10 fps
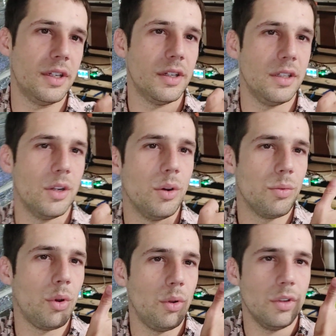A
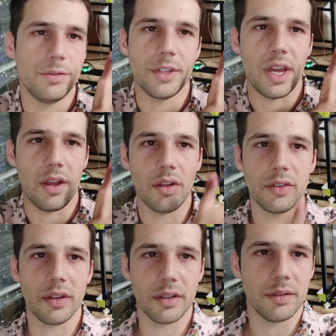roll of
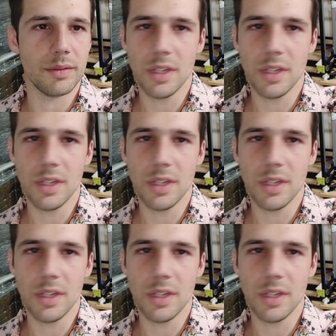towels on